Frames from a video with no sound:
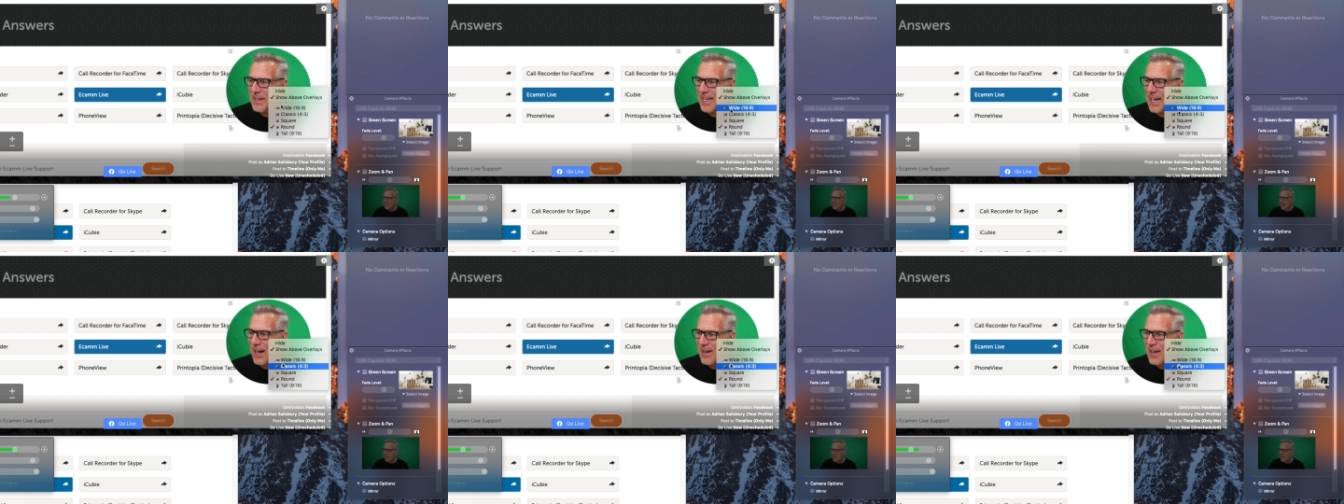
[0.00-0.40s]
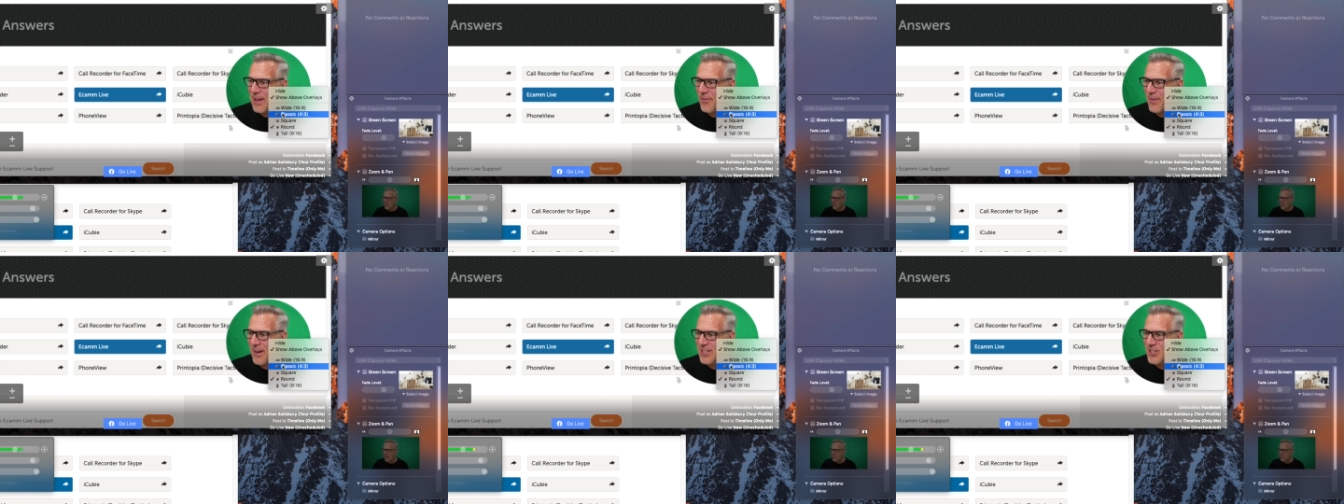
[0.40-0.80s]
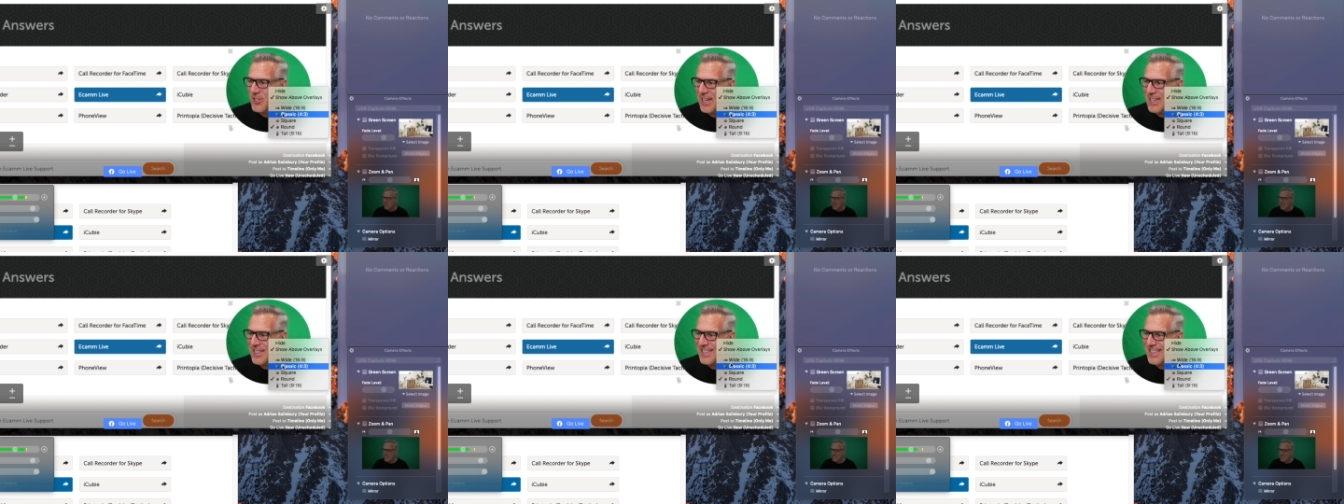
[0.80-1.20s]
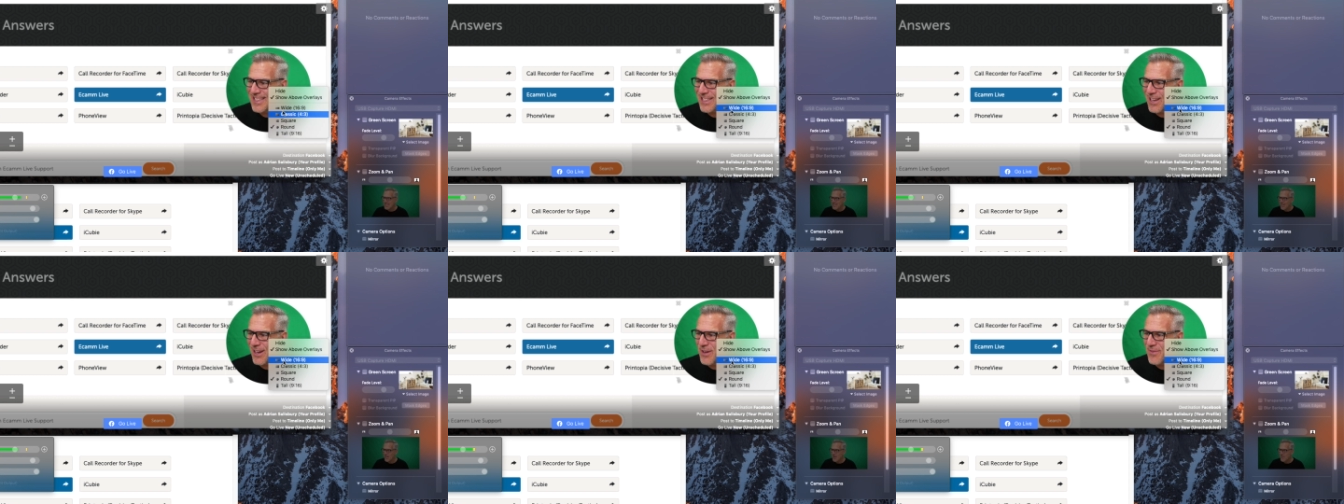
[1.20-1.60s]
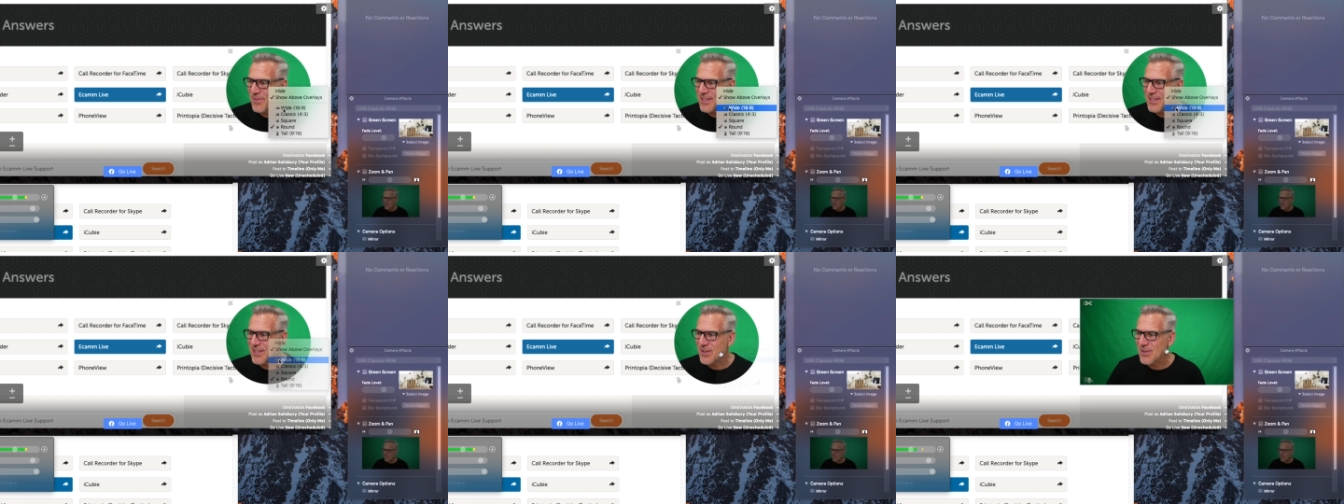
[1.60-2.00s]
Now, if I change this
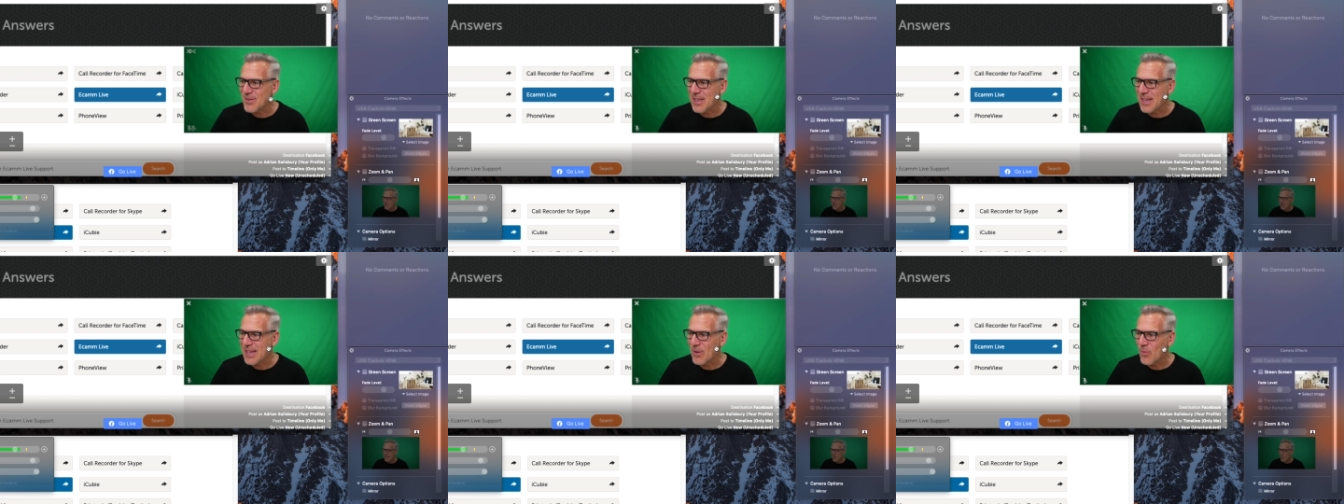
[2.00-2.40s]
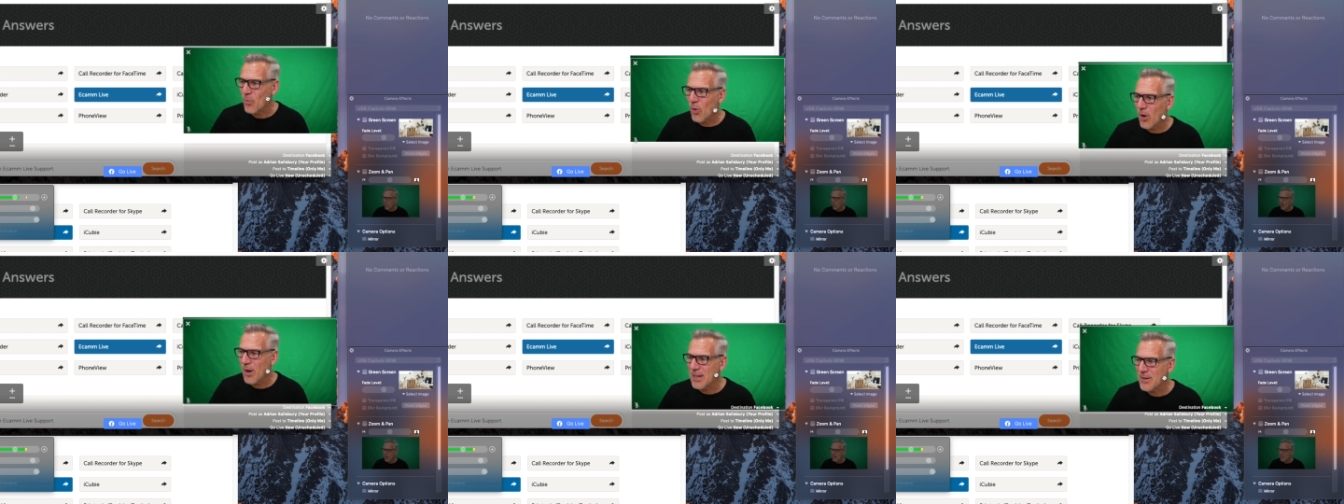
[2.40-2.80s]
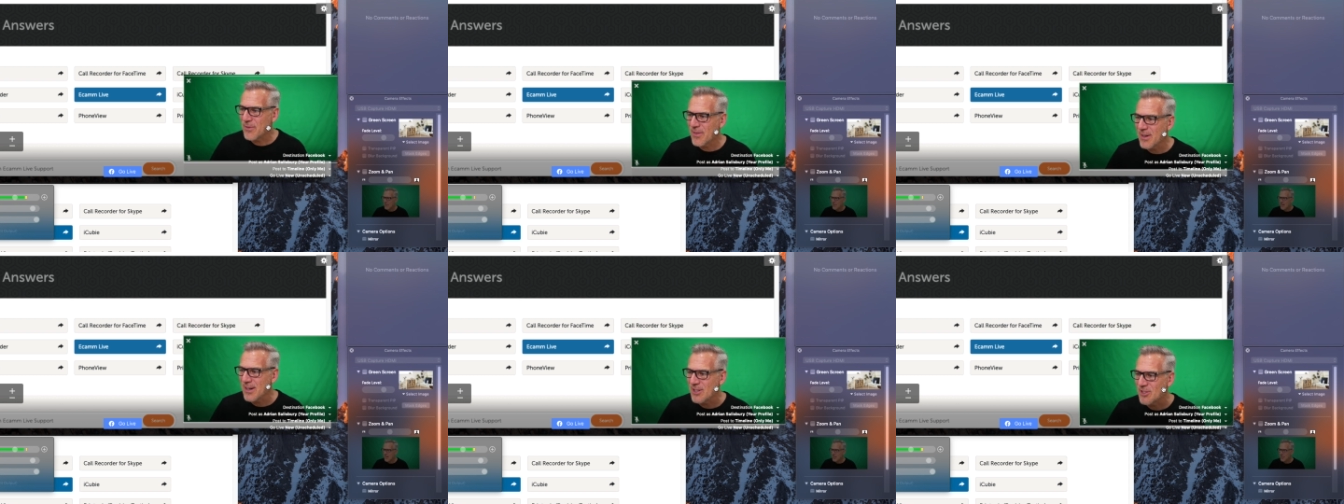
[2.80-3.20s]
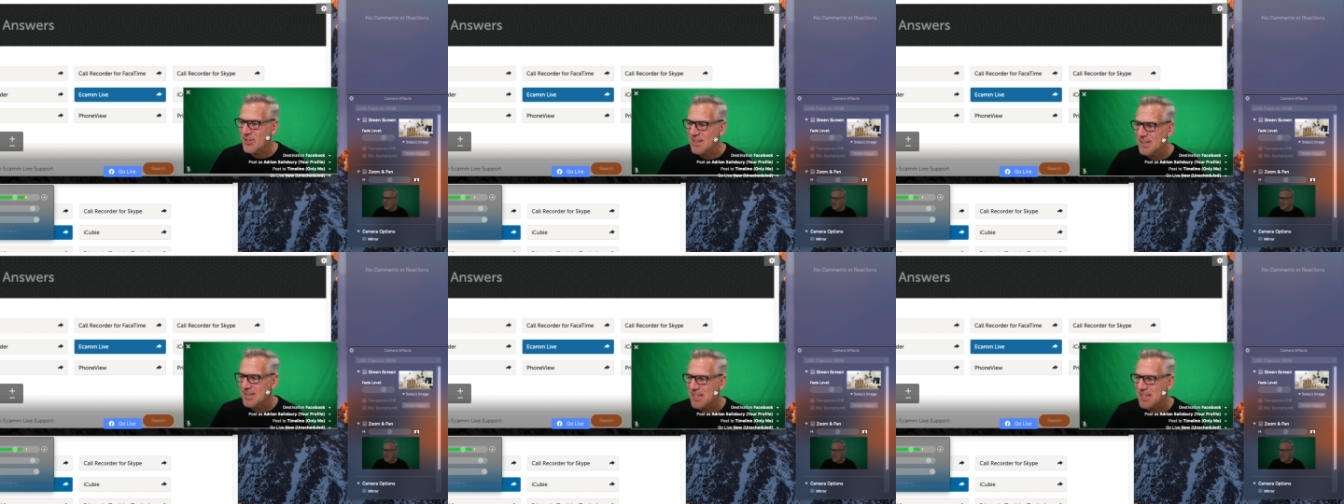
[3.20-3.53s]
over to the wide version,